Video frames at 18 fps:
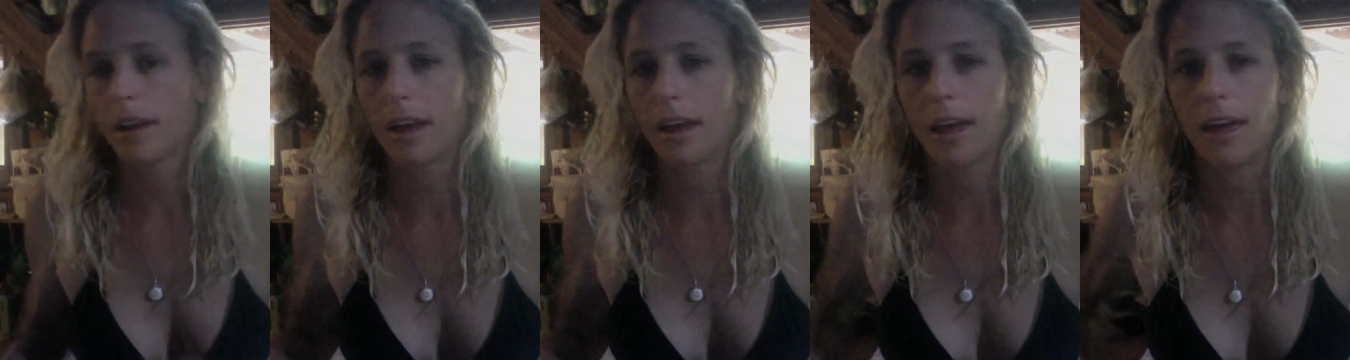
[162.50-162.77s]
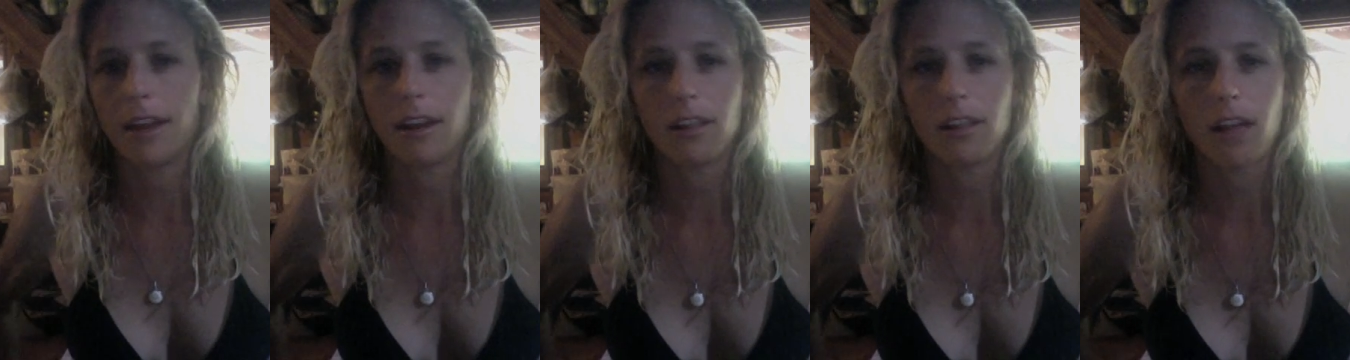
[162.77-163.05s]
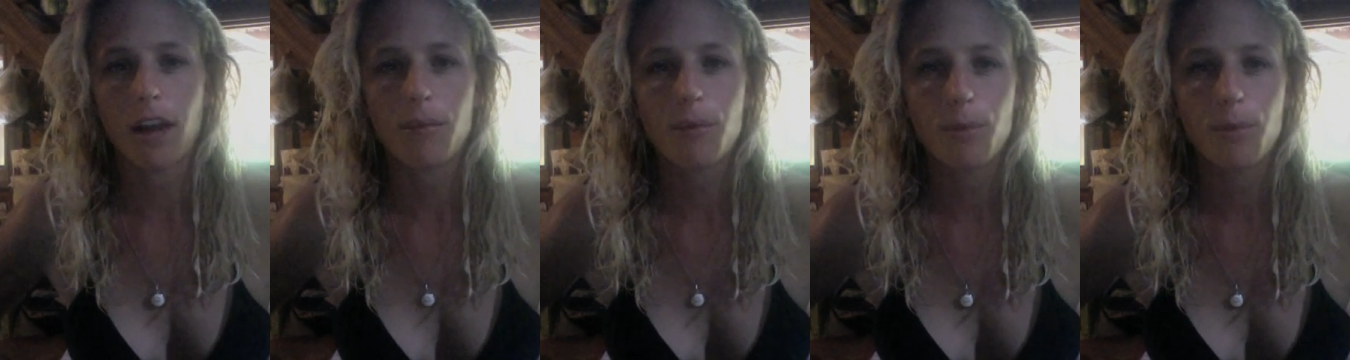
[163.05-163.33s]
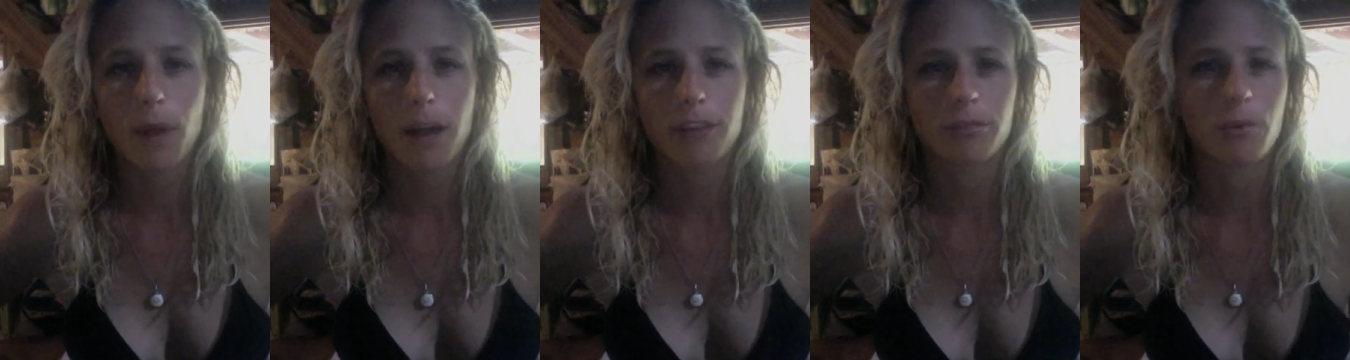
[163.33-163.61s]
And a lot of
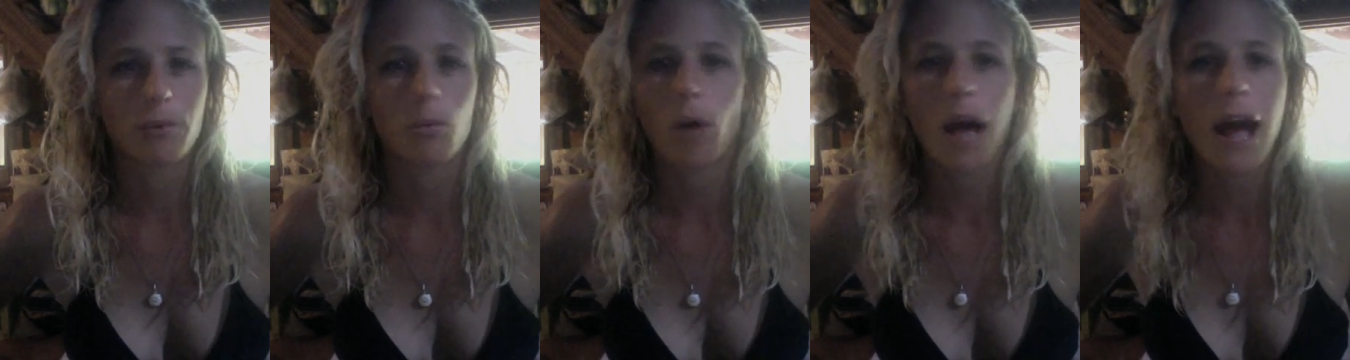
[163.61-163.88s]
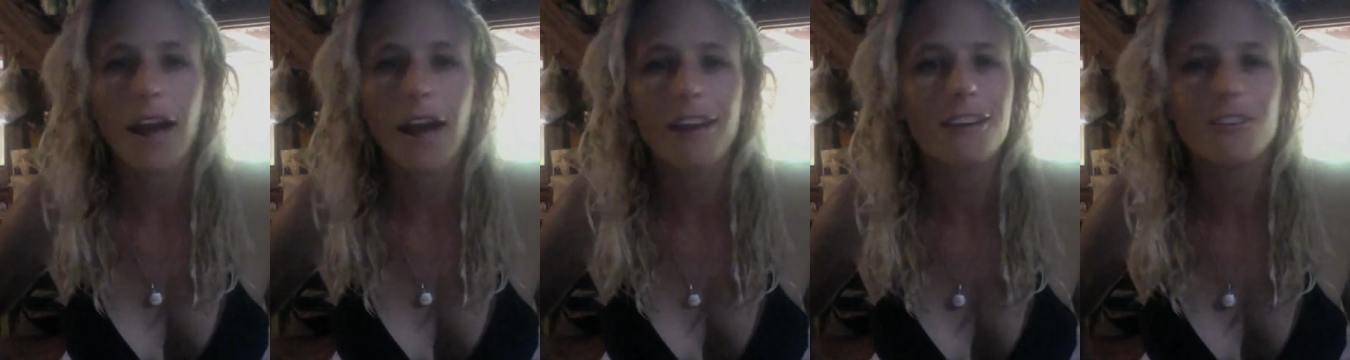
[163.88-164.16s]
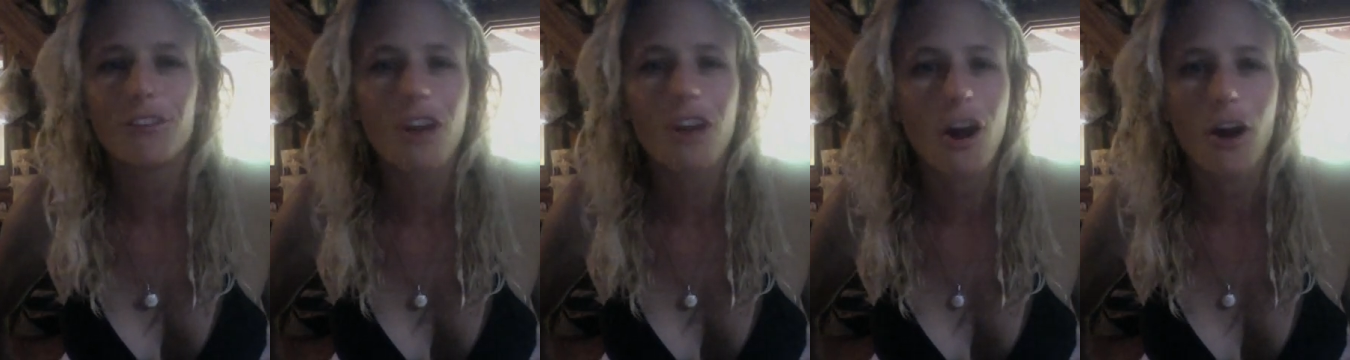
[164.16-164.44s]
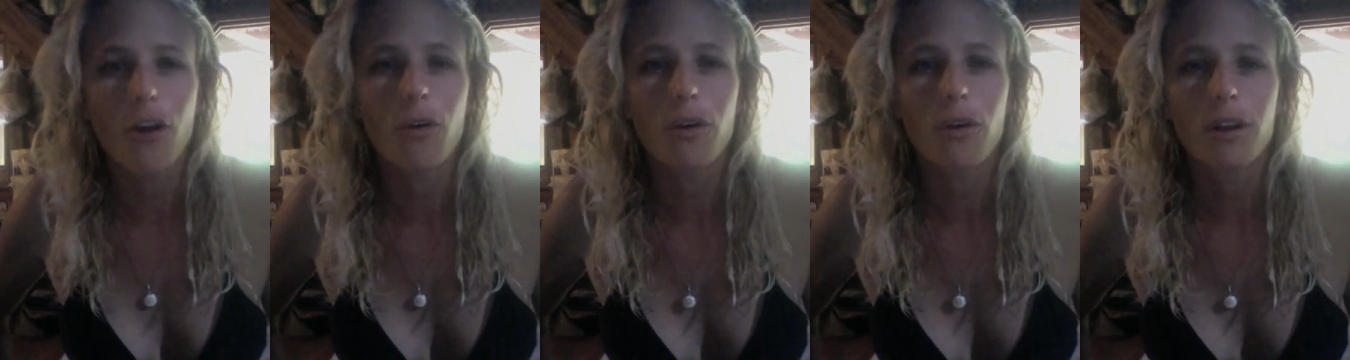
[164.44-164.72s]
people ask me, well, how do you
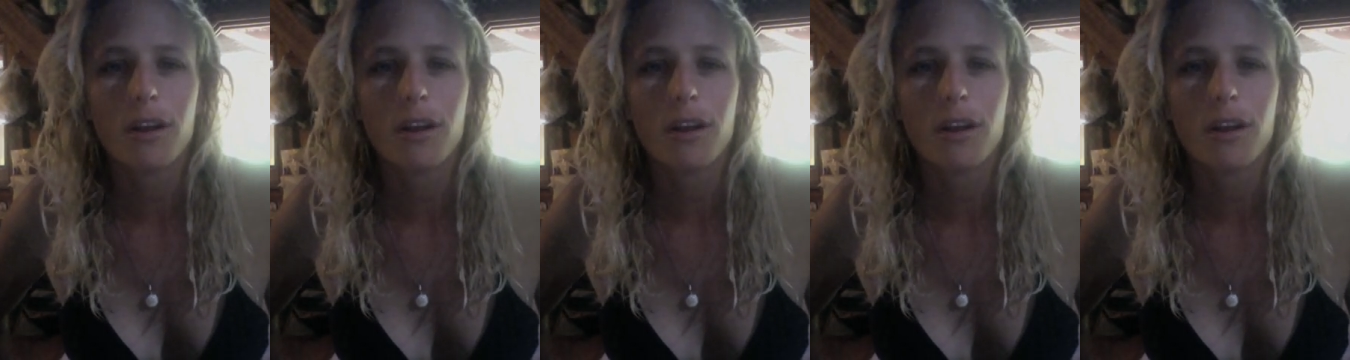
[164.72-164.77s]
know?